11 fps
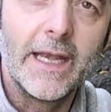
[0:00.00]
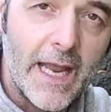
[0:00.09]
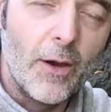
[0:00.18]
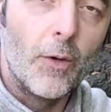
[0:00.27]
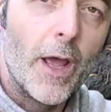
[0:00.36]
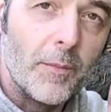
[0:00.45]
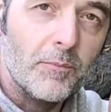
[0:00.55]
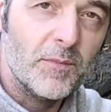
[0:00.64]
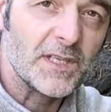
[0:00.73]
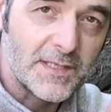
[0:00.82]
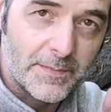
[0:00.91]
Now, it
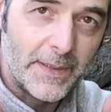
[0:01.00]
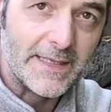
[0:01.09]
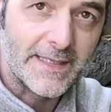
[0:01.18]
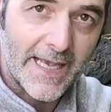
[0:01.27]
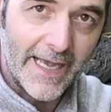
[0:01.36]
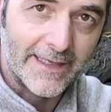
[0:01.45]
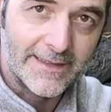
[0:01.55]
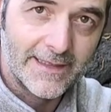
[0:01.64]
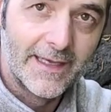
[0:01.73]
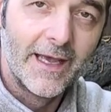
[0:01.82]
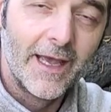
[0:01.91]
must be said,
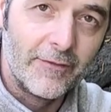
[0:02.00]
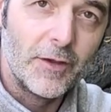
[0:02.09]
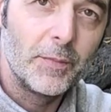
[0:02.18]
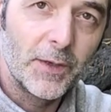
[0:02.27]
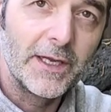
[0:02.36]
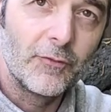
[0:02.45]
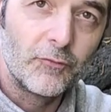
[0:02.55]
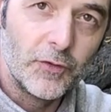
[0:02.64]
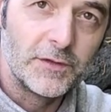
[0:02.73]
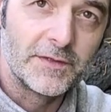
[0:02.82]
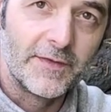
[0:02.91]
if you put in a
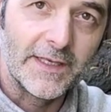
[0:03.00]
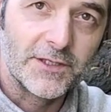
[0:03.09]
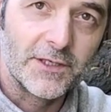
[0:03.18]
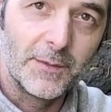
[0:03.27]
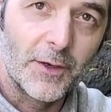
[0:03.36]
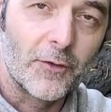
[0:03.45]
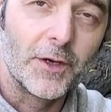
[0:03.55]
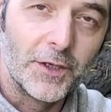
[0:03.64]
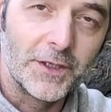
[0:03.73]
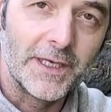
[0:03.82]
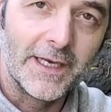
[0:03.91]
root vegetable or an
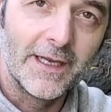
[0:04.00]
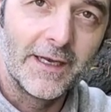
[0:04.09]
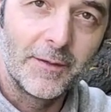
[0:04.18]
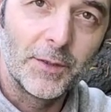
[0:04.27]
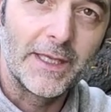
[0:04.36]
onion and you put